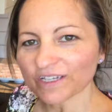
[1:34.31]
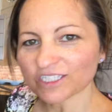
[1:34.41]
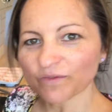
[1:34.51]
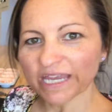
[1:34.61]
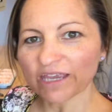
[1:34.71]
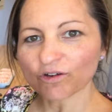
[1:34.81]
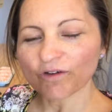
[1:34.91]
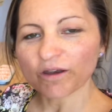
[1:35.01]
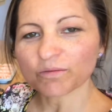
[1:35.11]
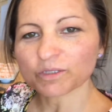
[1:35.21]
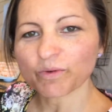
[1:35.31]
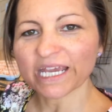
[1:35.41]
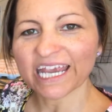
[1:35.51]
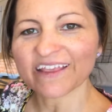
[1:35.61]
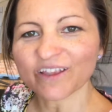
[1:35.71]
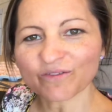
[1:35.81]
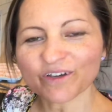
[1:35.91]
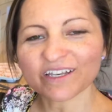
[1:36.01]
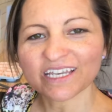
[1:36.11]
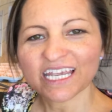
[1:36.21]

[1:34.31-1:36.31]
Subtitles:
So if you get your grown-up to preheat the oven,